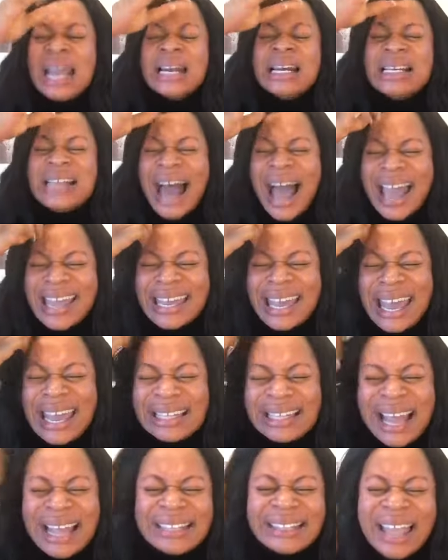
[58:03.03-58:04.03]
Like
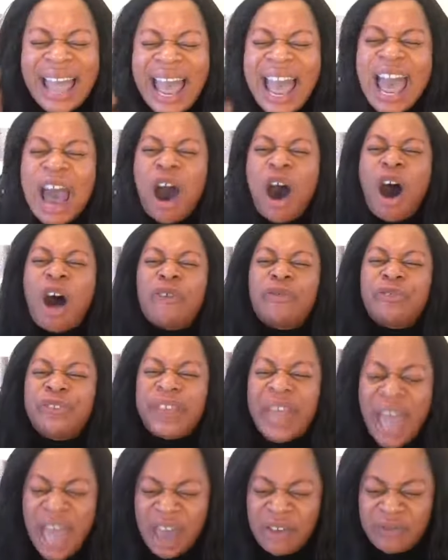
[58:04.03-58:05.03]
in the day of
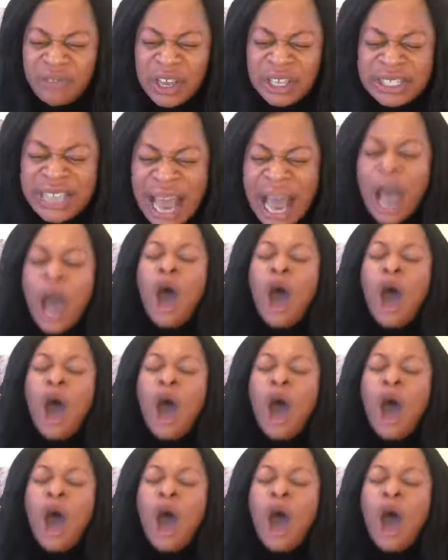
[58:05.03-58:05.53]
David,